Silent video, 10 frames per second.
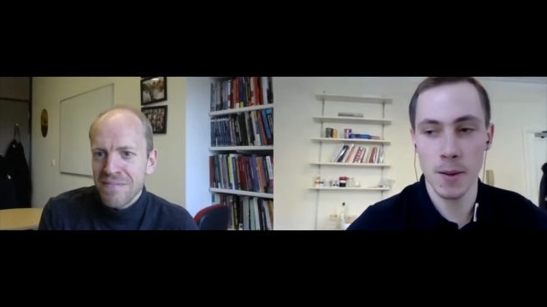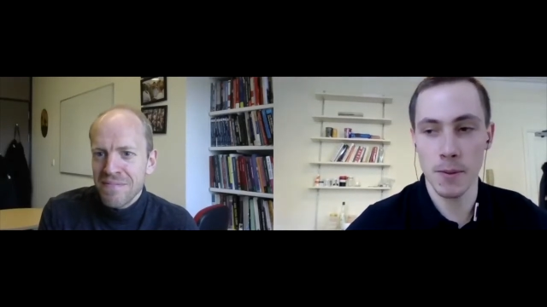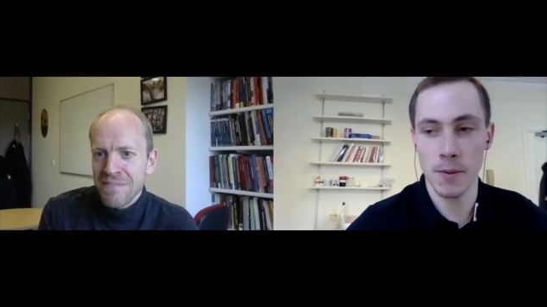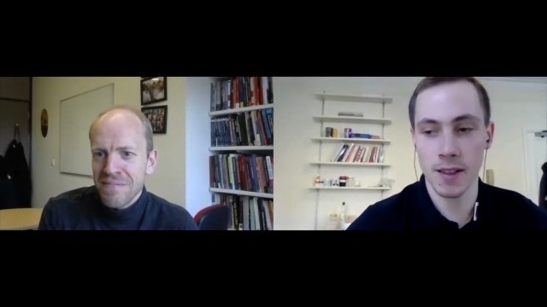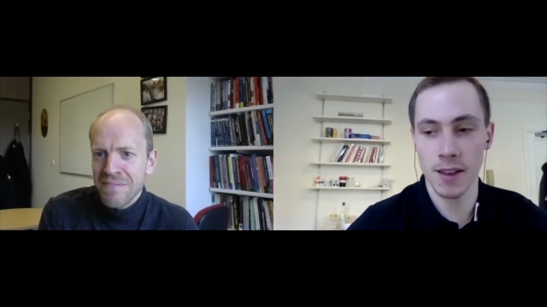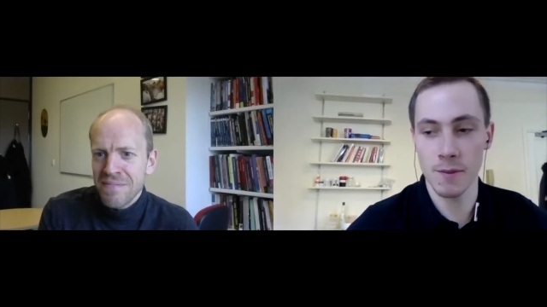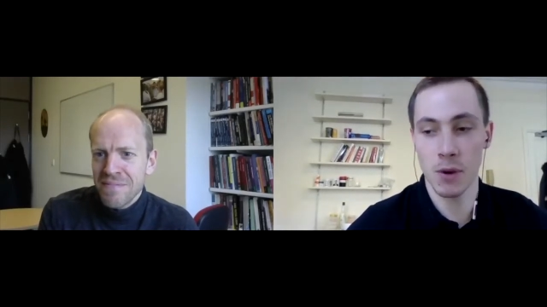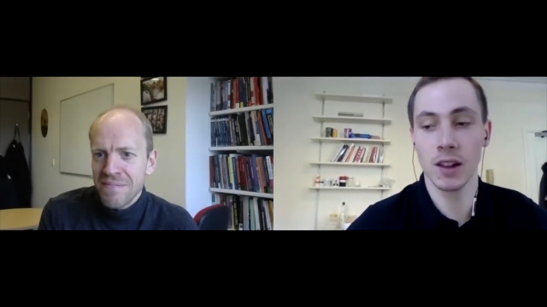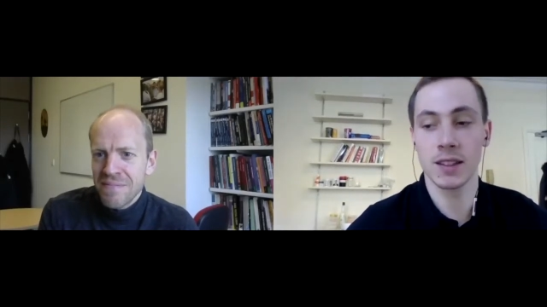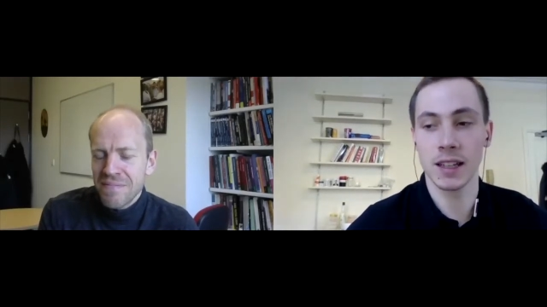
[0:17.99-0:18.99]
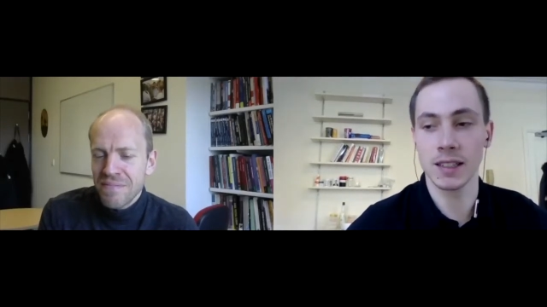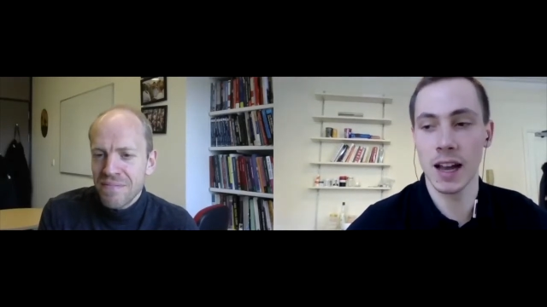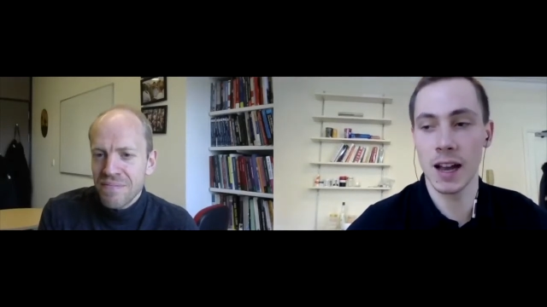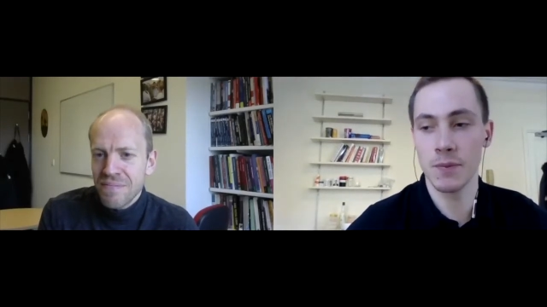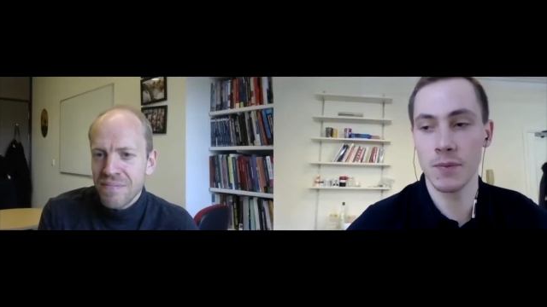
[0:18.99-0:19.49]
Speaker 1: Professor in Politics
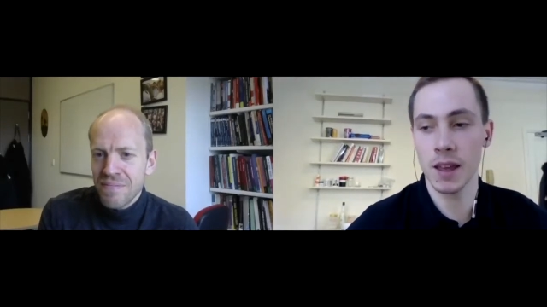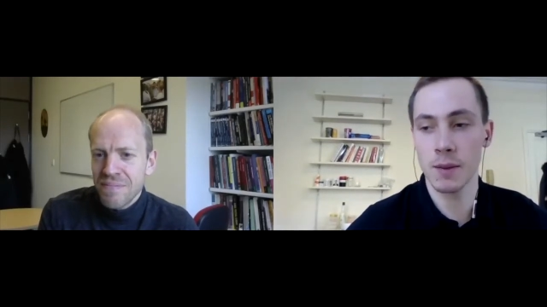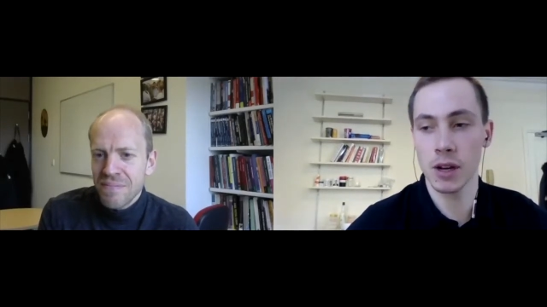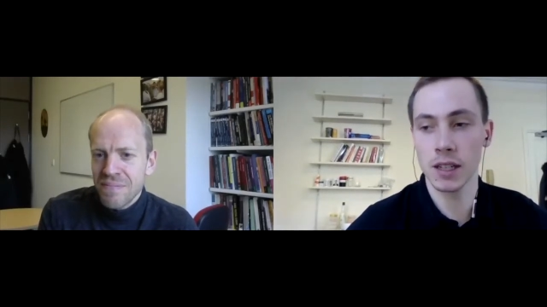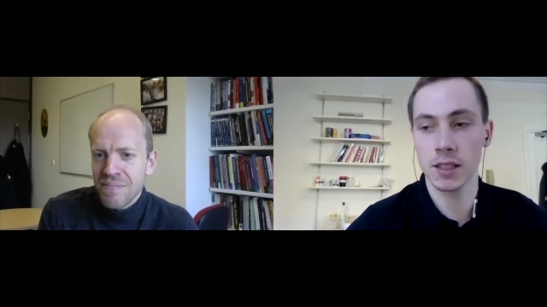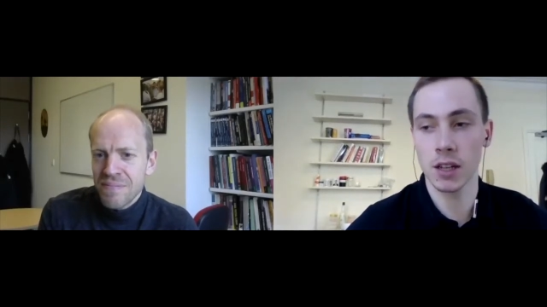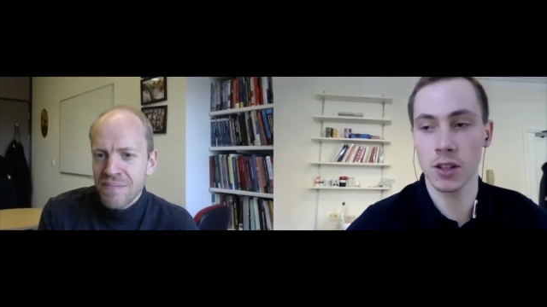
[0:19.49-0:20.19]
um, at Brasenose